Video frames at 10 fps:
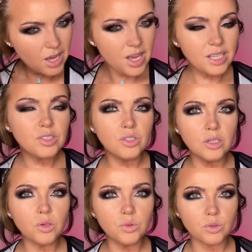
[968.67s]
It's
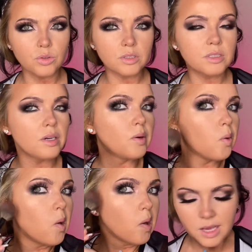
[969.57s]
neutral, so
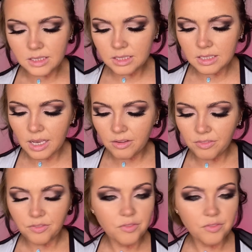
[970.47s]
it's safe